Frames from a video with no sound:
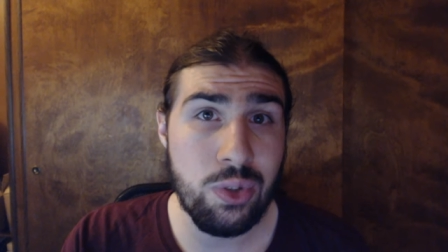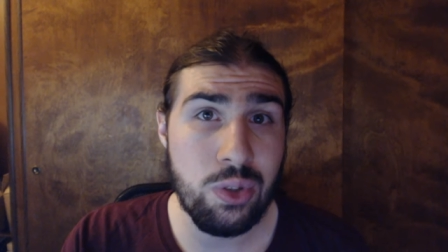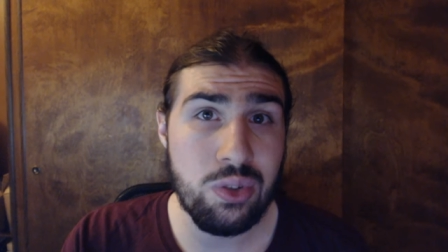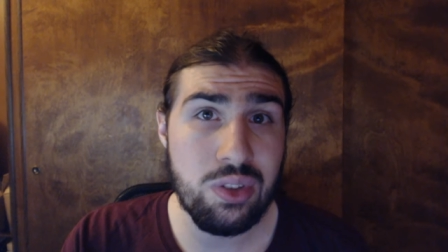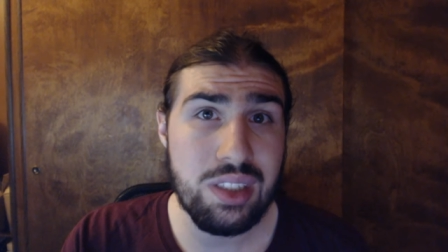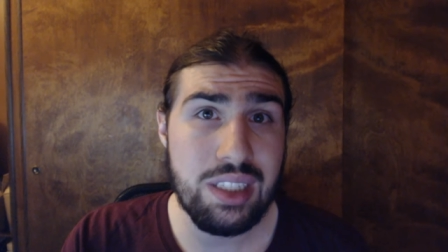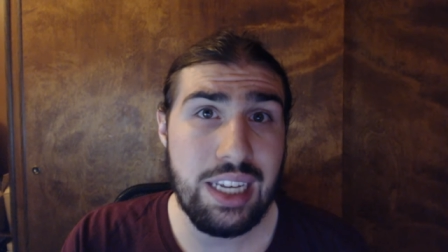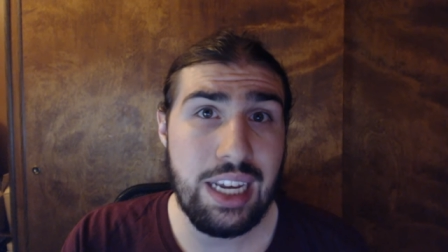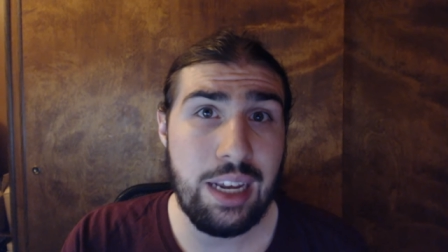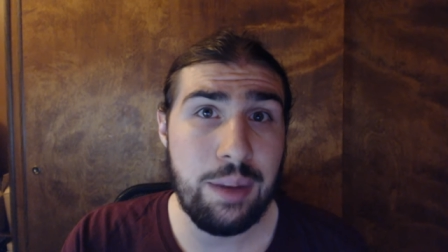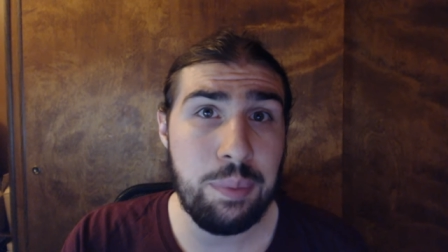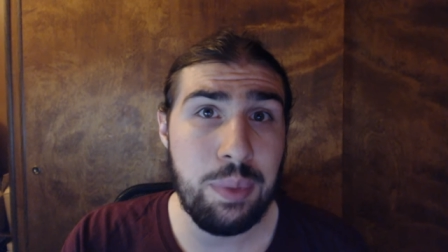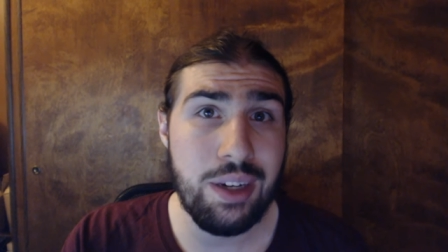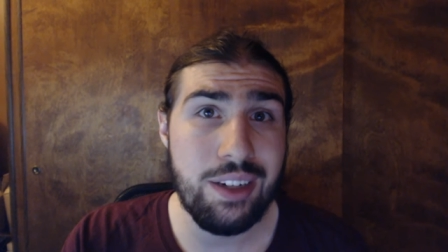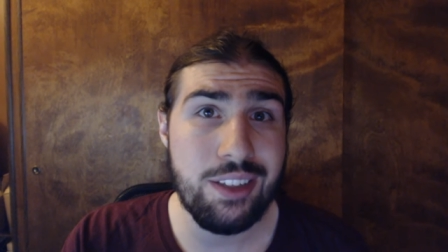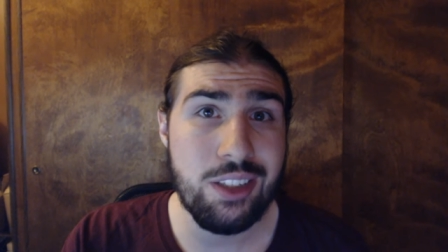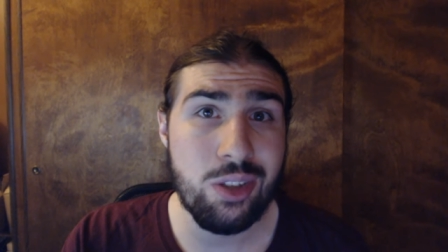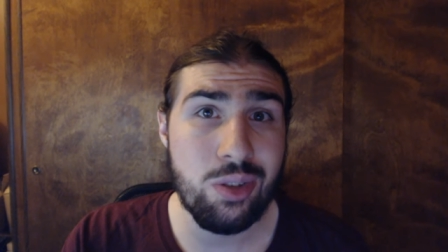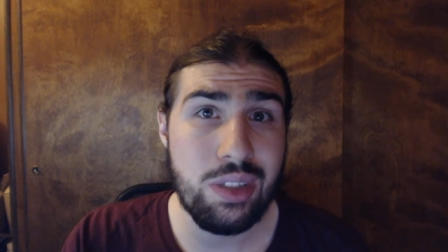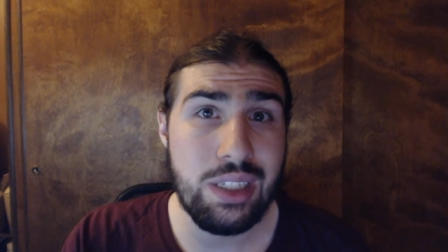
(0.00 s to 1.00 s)
RuneScape
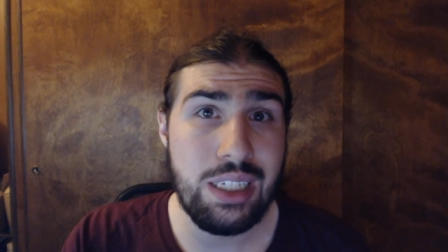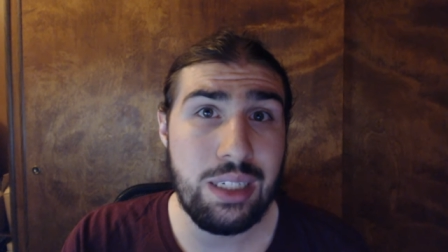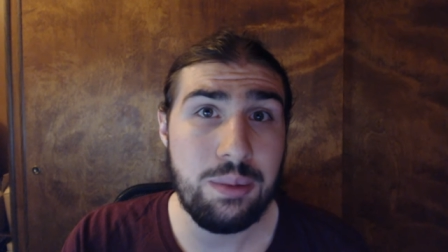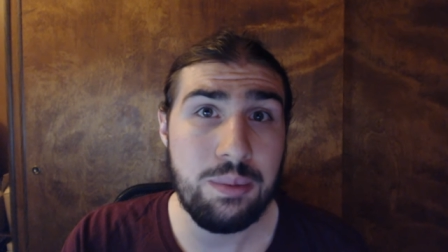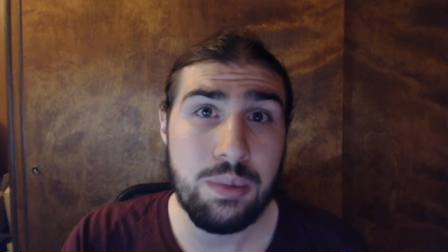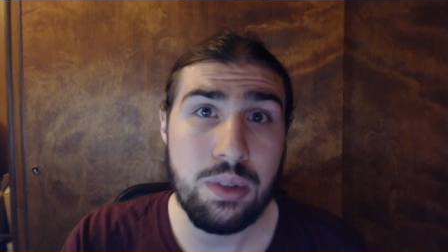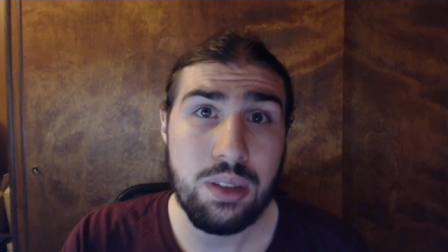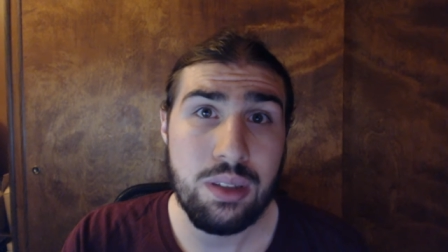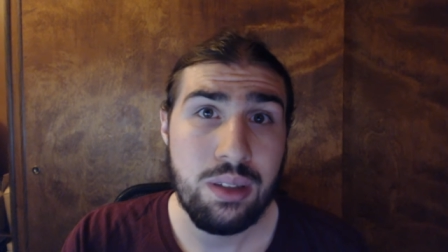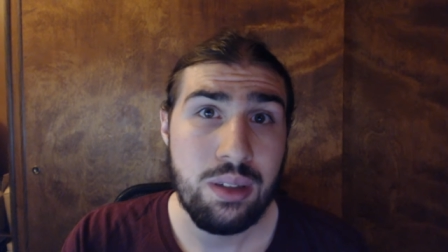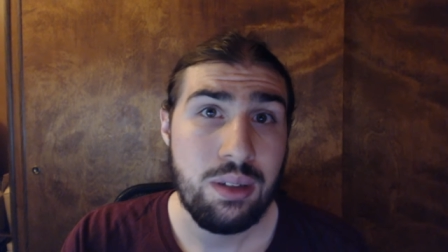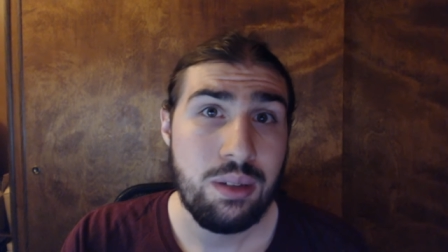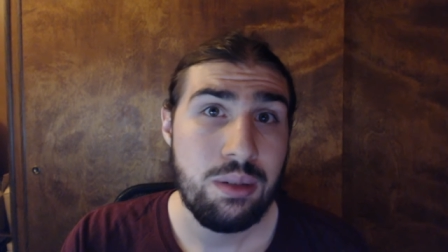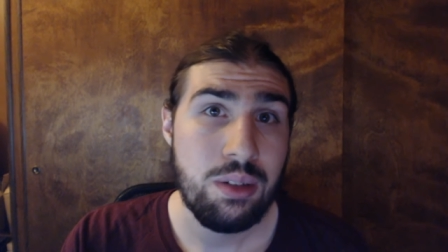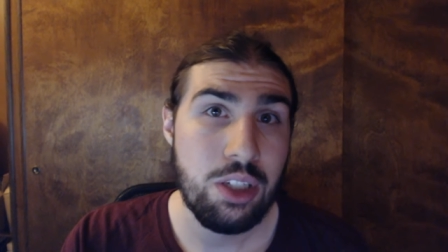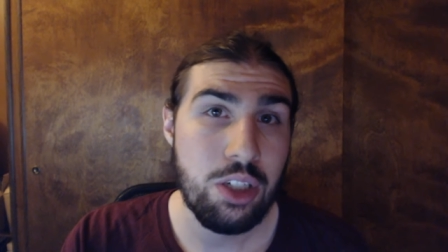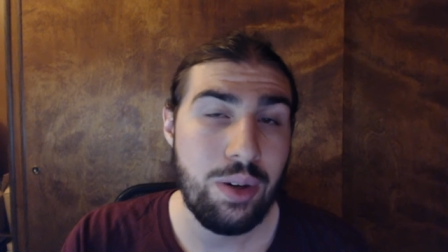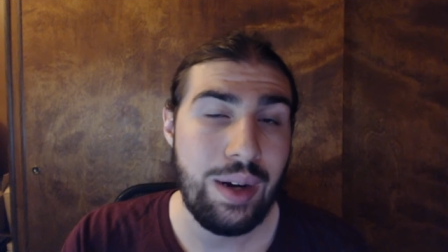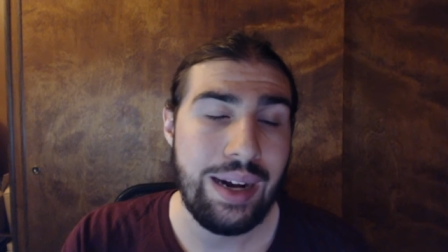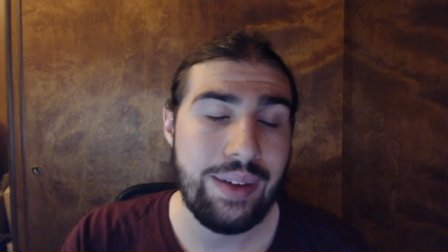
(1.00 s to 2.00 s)
uh, streams.
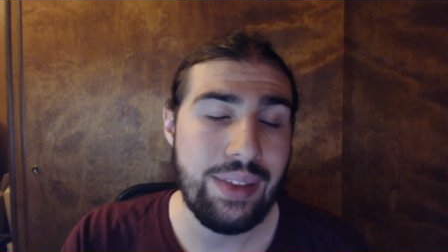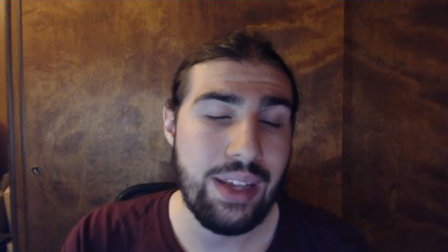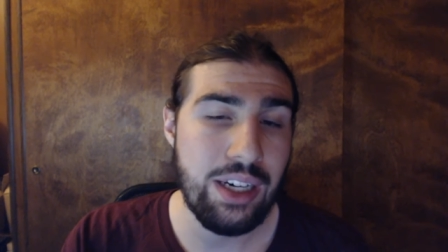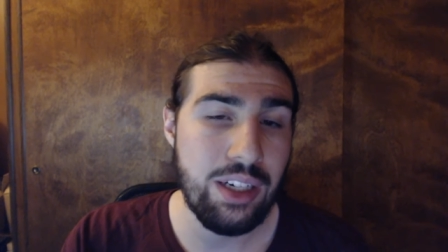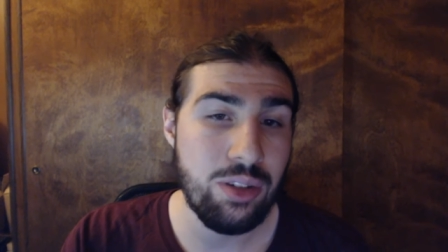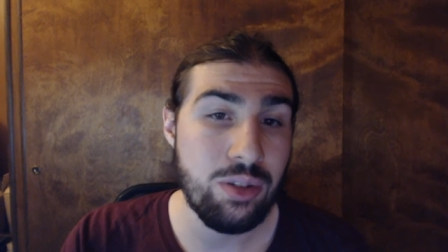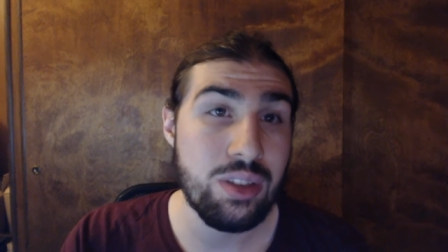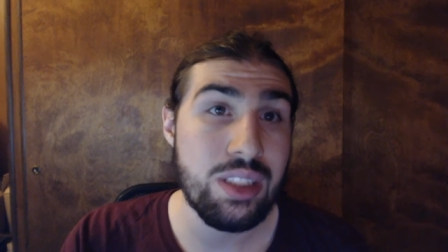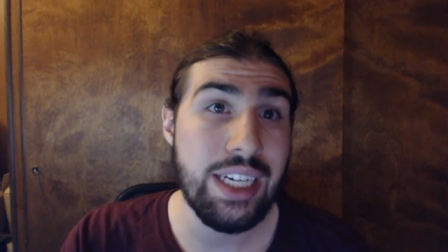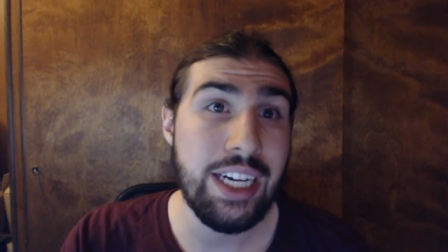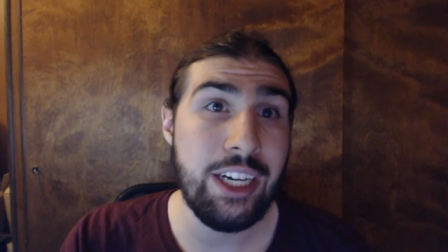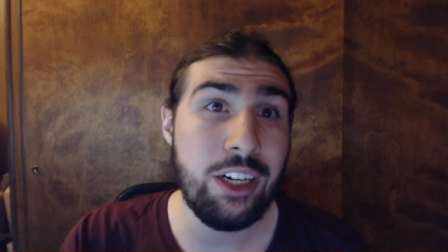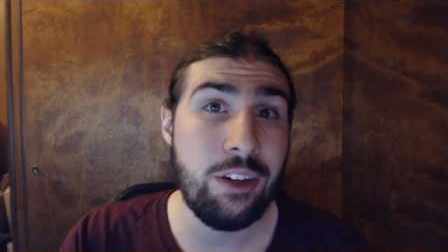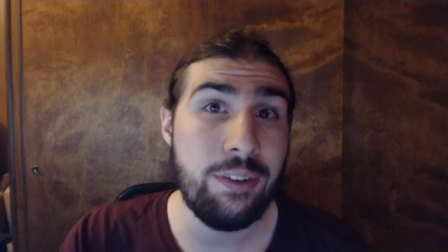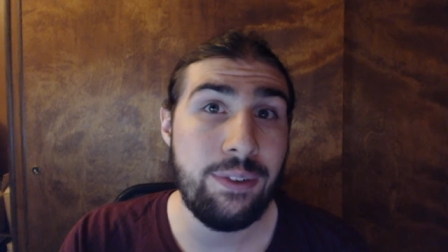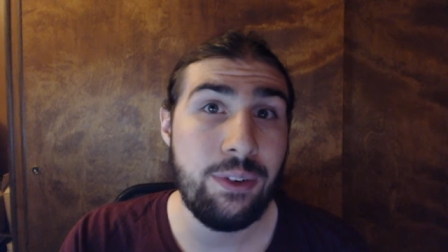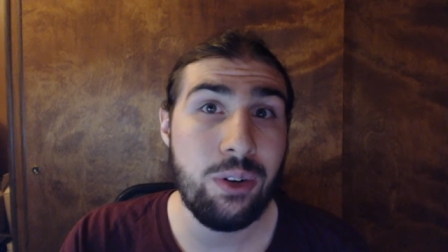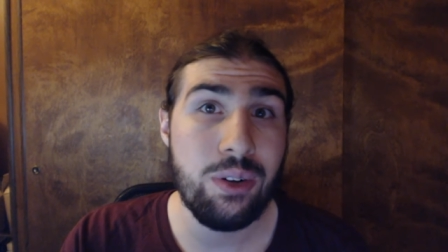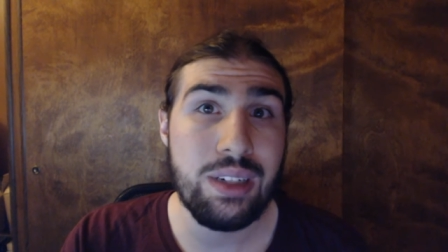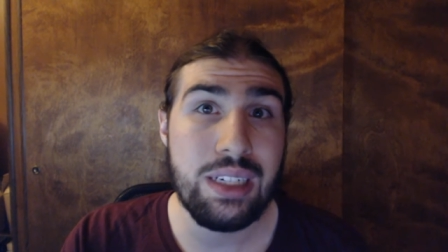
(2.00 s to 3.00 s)
You know, I have that new channel
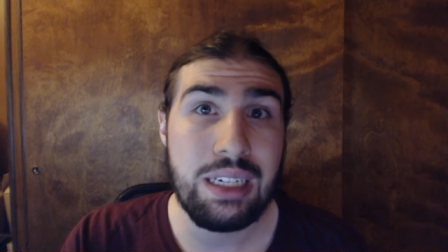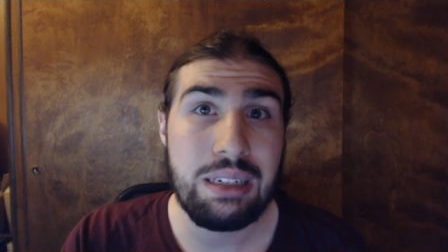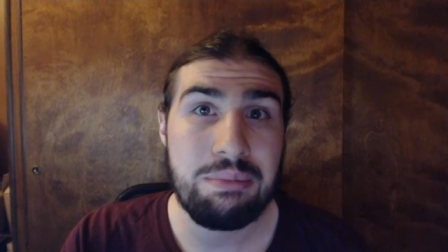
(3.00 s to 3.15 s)
for it,